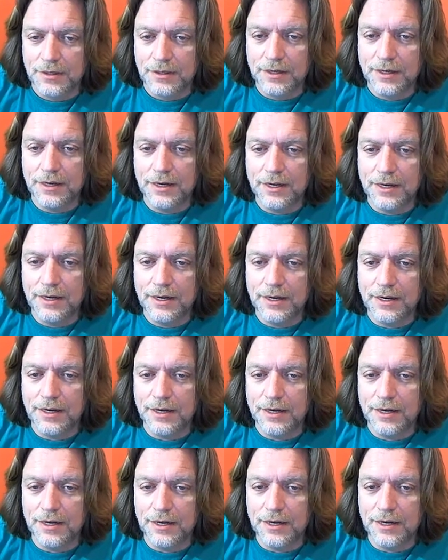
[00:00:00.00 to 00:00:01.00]

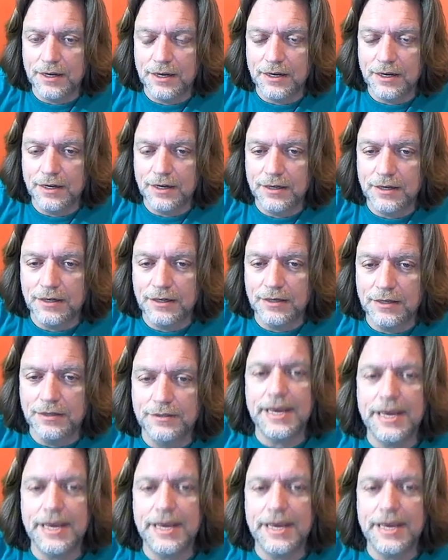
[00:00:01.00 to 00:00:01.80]
Uh,